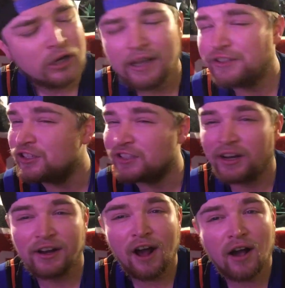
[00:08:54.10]
It's just
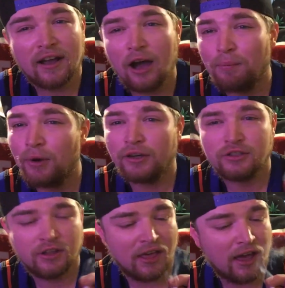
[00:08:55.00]
a knockout
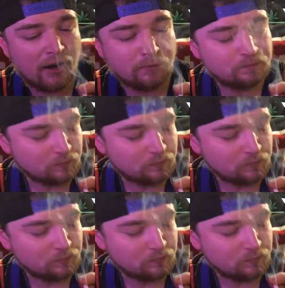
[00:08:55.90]
punch to the head.